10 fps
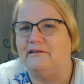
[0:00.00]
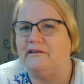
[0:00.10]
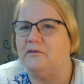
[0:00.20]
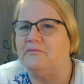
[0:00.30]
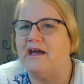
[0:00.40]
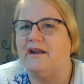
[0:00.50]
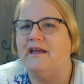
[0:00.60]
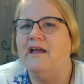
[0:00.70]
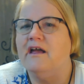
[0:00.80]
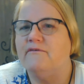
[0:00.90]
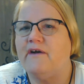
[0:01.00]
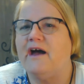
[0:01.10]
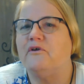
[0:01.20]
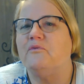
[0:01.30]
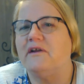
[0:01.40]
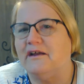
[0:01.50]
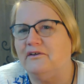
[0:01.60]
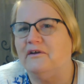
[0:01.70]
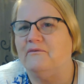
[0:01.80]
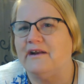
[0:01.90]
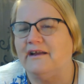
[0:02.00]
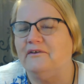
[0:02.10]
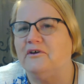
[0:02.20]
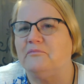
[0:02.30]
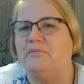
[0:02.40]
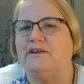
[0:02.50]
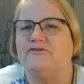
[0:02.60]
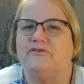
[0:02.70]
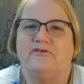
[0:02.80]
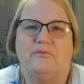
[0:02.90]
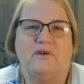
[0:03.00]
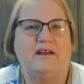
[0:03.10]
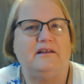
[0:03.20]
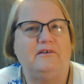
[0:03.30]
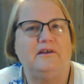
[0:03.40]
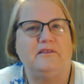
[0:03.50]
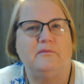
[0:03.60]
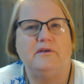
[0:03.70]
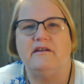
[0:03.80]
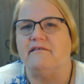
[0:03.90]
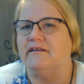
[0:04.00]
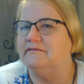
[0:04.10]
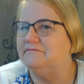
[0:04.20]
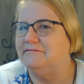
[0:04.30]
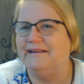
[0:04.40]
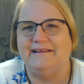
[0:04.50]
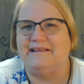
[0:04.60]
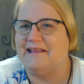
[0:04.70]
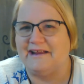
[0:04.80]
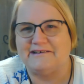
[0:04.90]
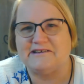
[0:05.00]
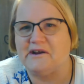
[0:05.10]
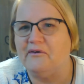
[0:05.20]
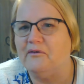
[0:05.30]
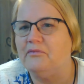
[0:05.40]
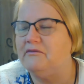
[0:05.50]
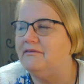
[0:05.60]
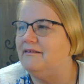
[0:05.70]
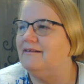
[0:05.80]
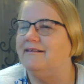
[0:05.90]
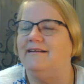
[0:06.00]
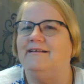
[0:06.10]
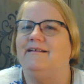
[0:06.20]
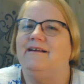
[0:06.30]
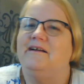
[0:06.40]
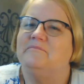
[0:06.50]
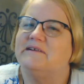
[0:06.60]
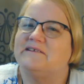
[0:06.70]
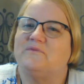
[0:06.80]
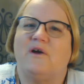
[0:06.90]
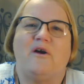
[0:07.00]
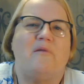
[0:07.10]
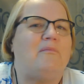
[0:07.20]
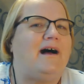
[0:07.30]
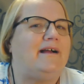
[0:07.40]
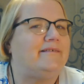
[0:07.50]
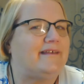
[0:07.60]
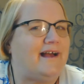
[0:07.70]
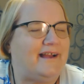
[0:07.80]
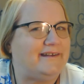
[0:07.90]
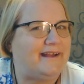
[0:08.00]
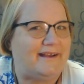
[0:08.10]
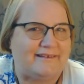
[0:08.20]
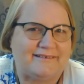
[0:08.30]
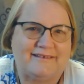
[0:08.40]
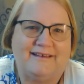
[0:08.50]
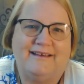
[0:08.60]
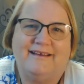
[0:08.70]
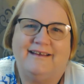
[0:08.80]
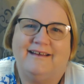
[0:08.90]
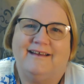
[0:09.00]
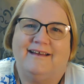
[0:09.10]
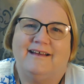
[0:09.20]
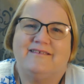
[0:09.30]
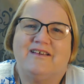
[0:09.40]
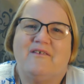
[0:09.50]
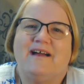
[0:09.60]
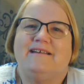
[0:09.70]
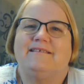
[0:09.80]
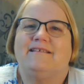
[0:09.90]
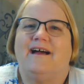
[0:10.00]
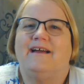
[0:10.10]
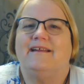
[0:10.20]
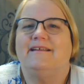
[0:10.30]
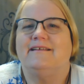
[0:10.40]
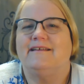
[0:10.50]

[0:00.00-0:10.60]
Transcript: in them. Not fatter when I look at pictures than when I look in the mirror. Isn't that terrible? But it's what our mind's eye does. And so I decided,